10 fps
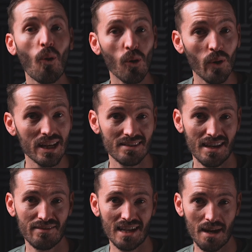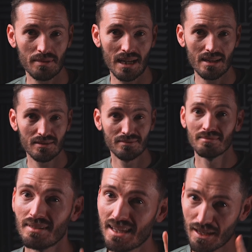always safe to update
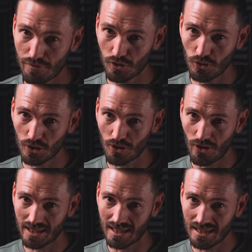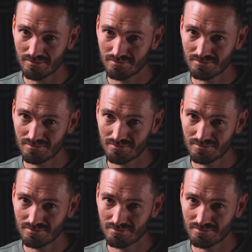if you do it correctly.